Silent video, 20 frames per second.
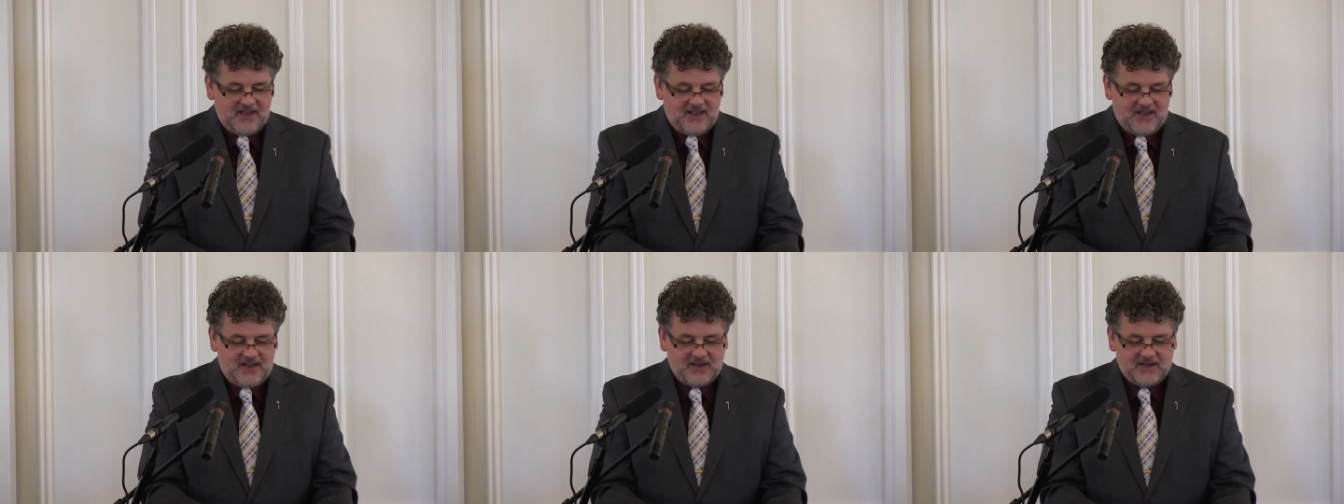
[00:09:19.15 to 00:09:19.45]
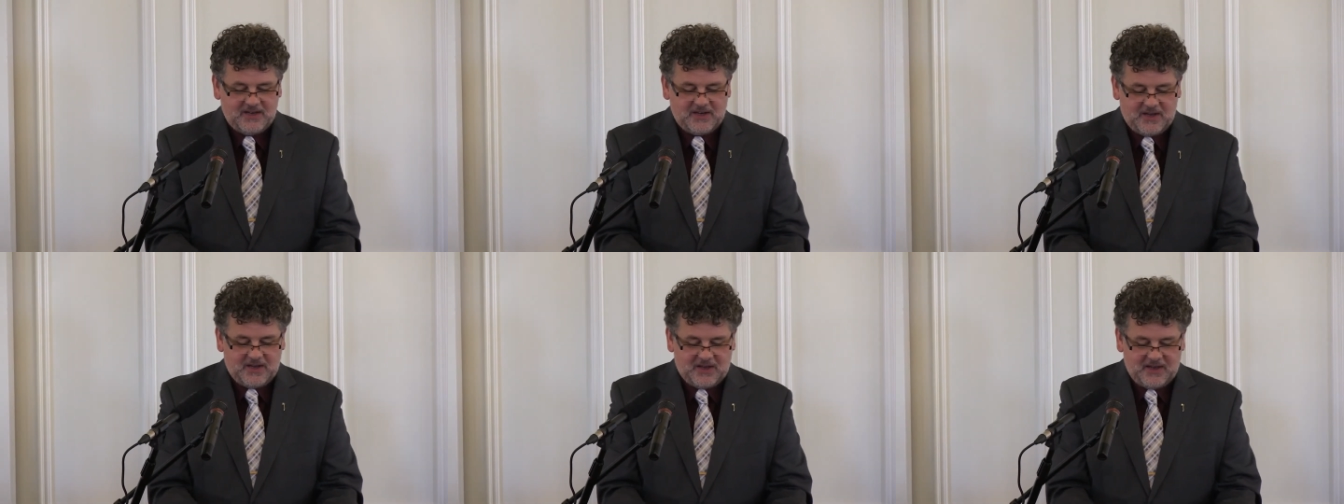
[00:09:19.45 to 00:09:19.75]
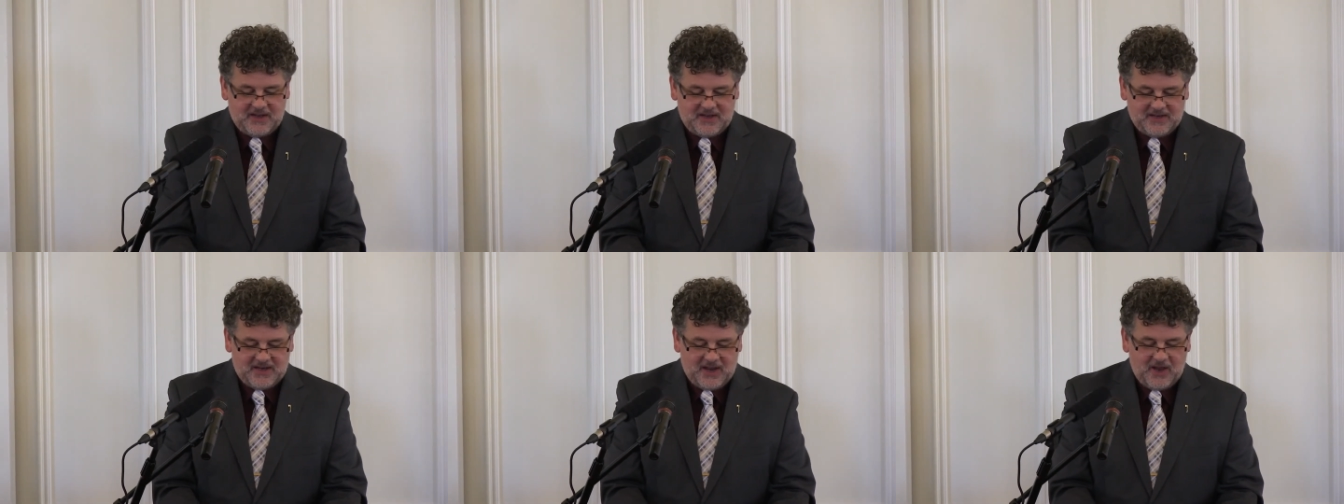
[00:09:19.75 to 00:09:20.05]
in, uh,
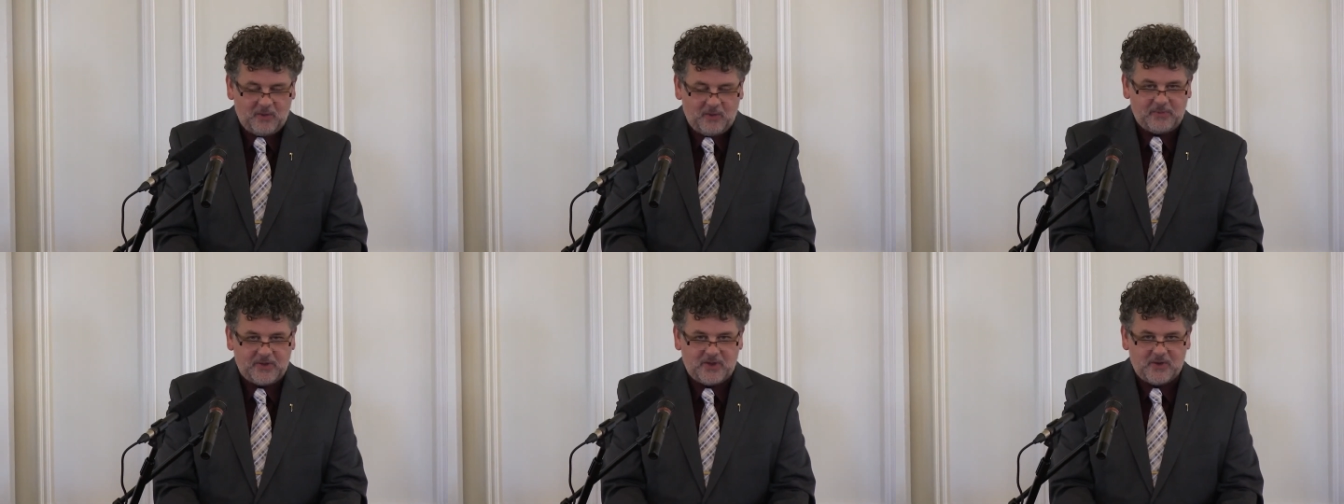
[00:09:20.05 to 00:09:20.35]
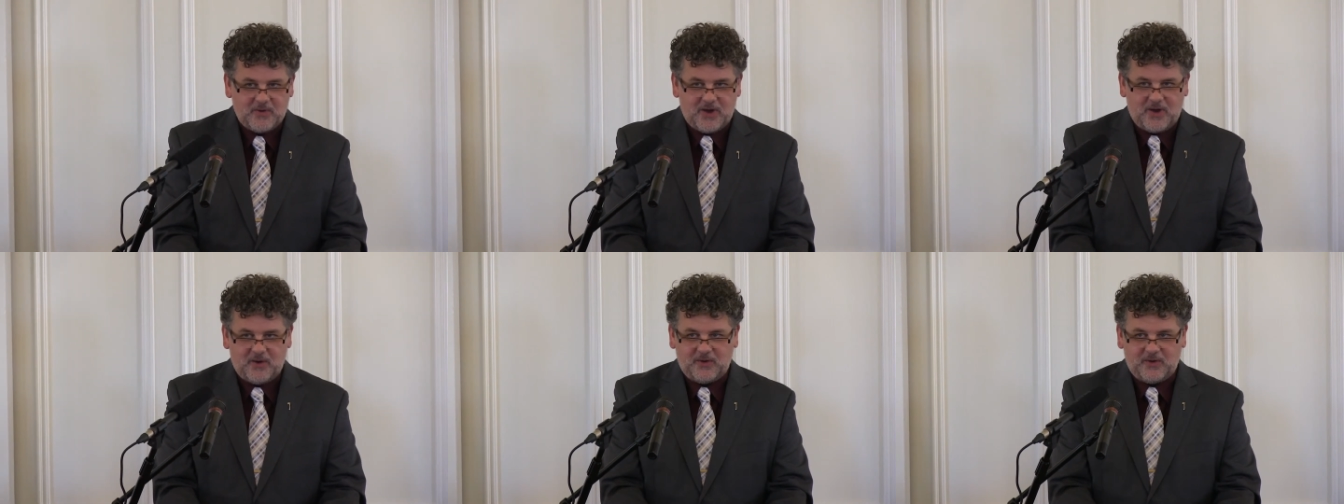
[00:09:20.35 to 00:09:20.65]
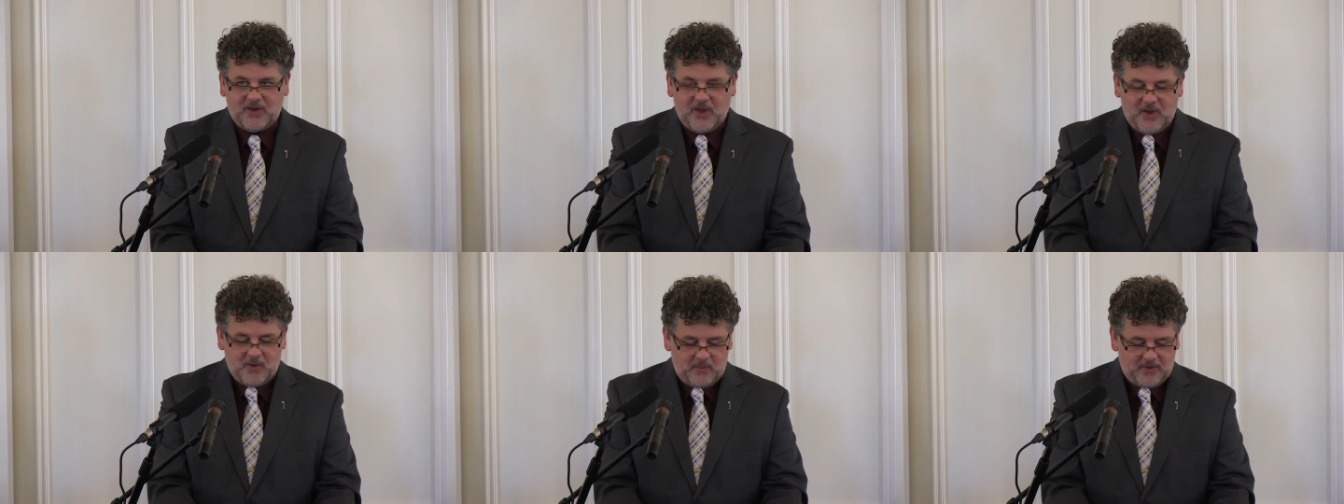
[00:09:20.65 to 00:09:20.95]
in helping you out
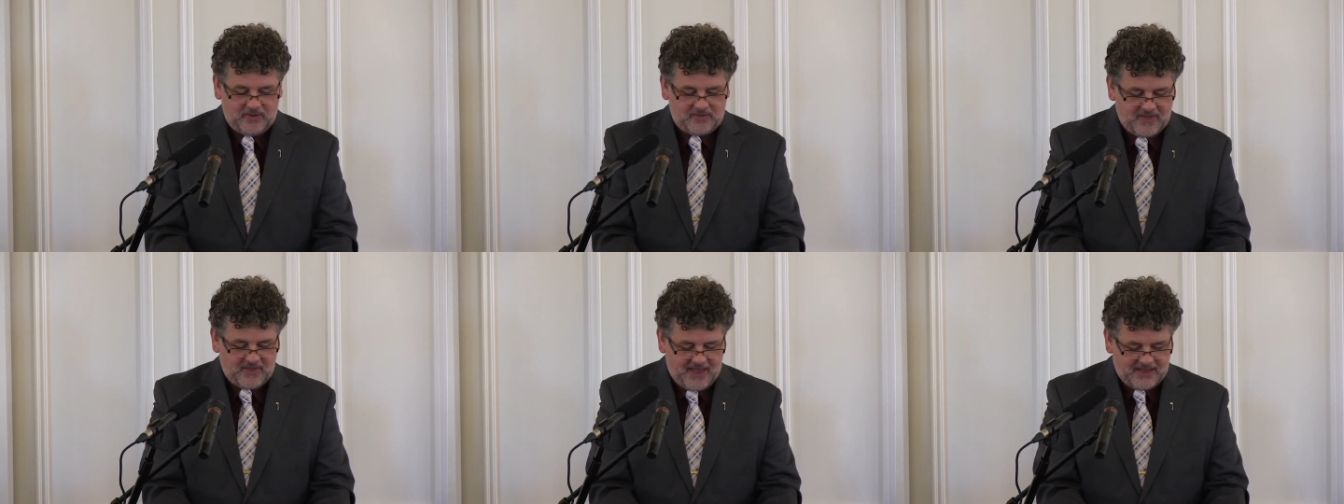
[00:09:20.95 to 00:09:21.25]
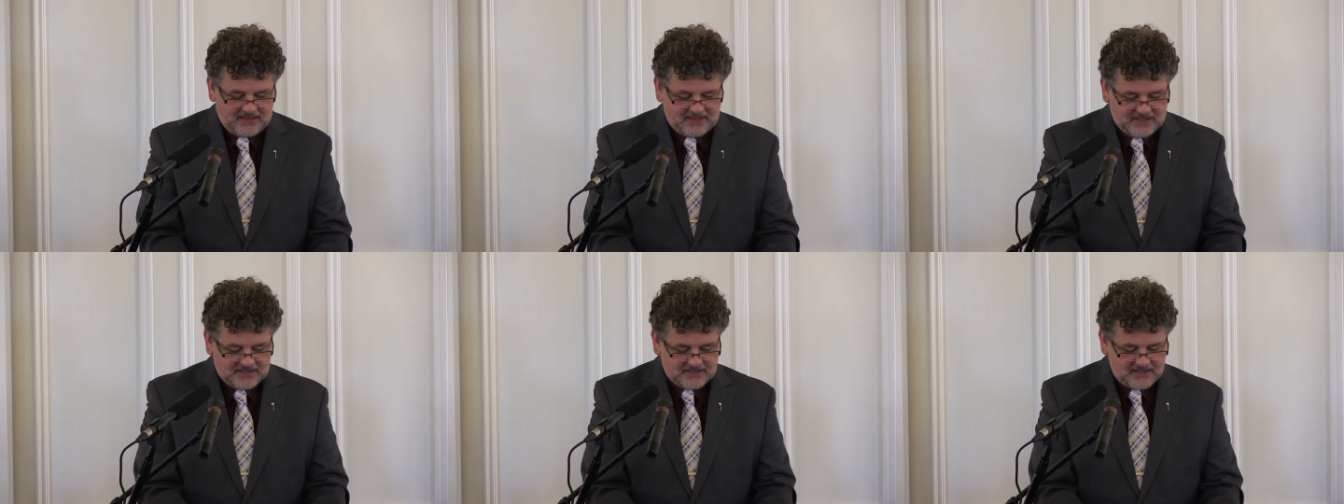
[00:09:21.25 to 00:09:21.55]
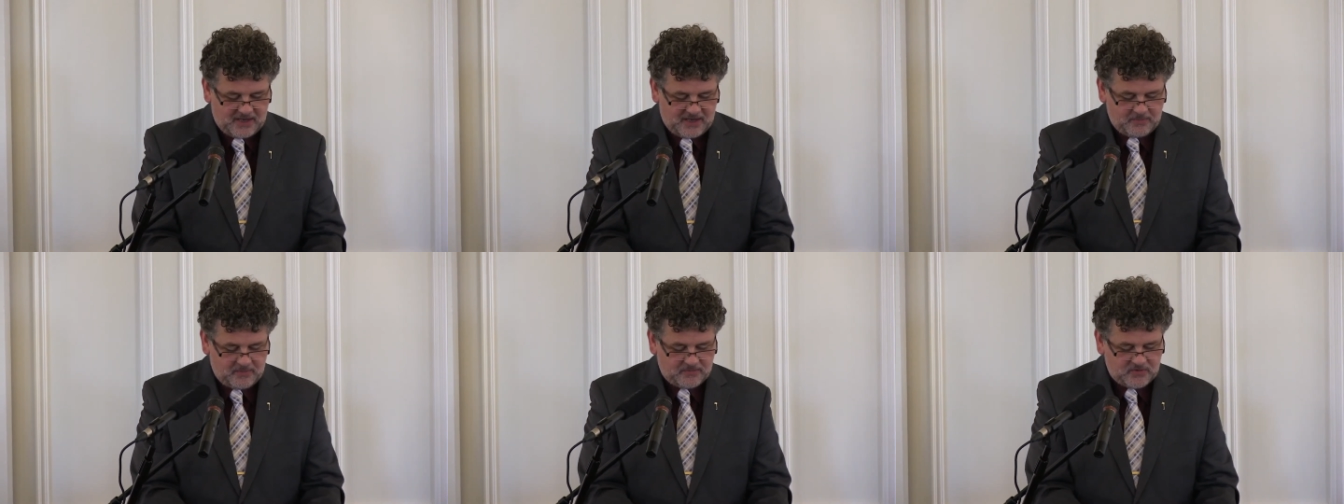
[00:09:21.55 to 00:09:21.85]
with that
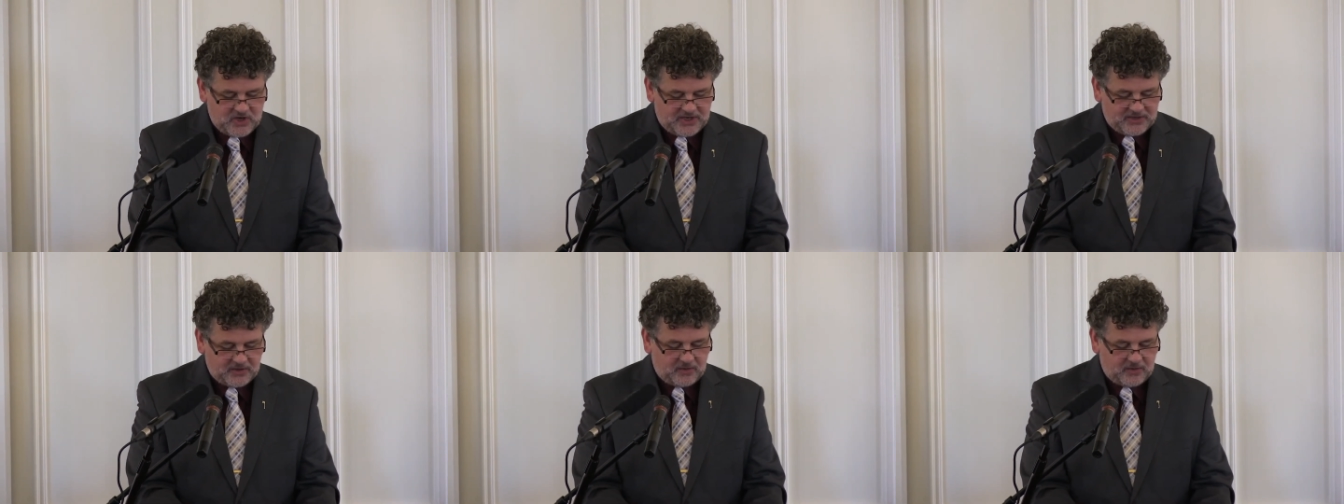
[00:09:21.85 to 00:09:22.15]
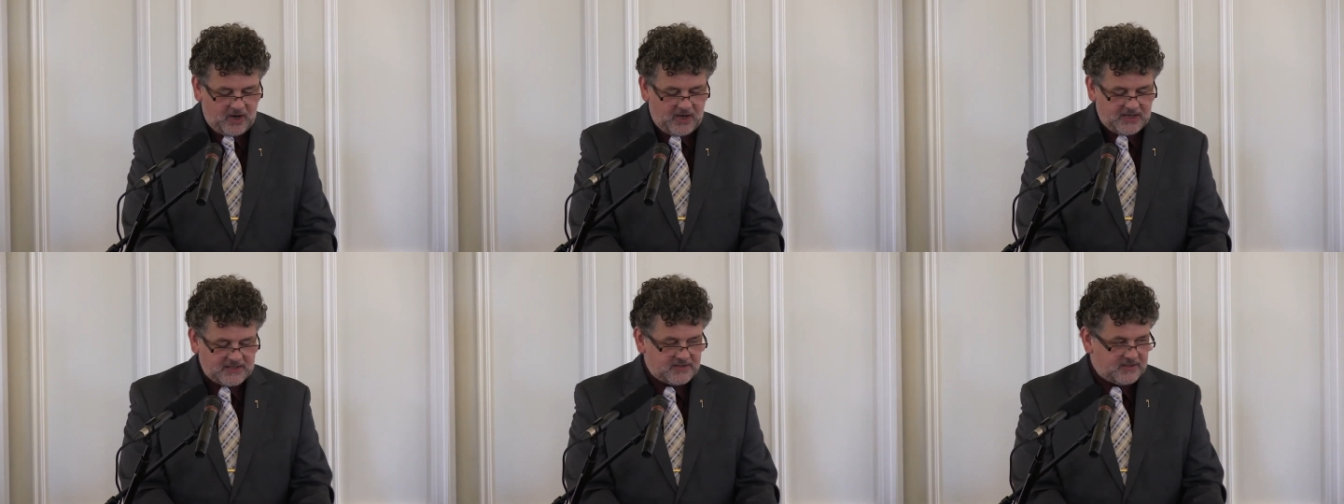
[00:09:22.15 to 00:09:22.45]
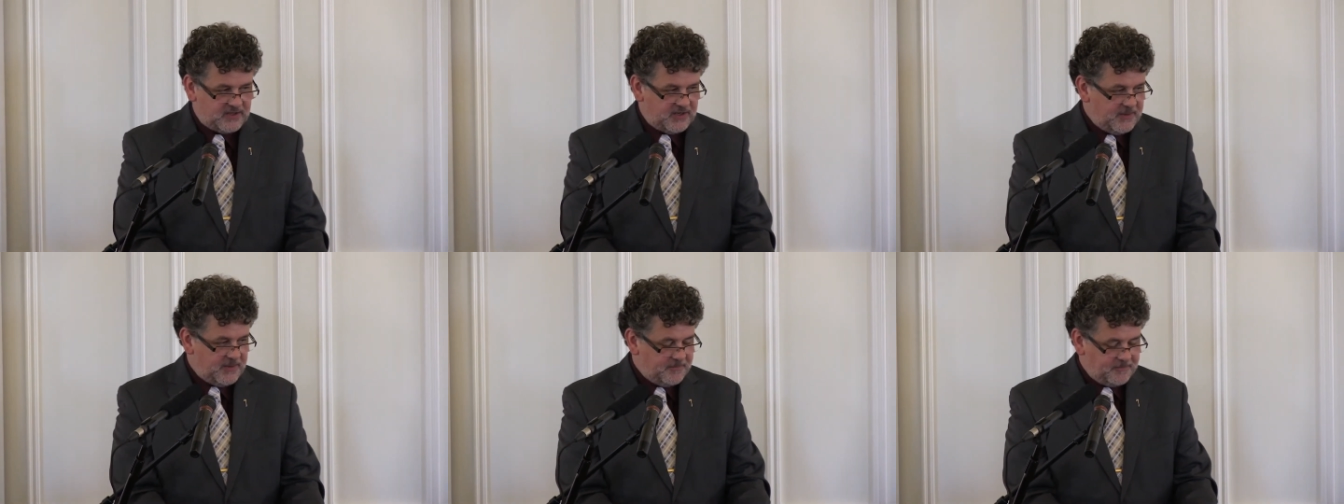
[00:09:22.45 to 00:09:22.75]
type of
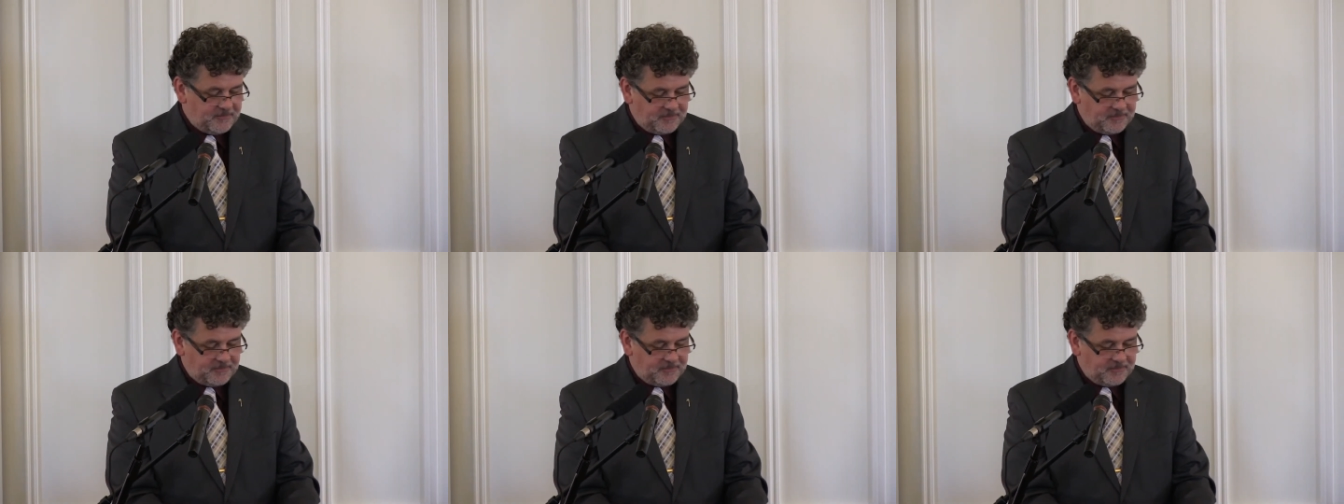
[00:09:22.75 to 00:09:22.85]
generosity.